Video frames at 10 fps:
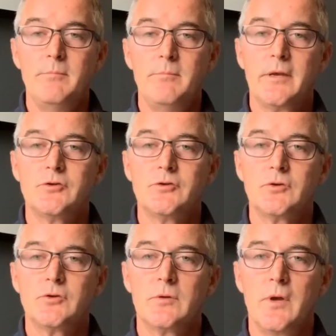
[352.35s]
making
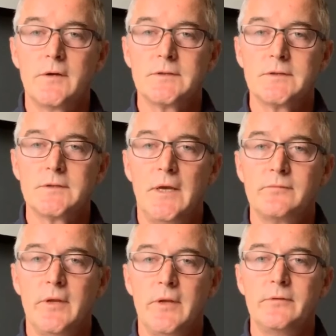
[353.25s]
sure that we are
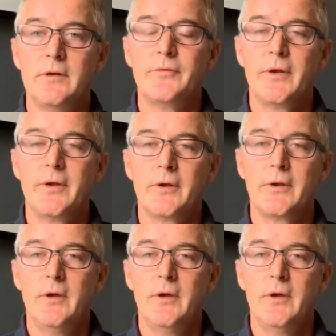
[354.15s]
successful in delivering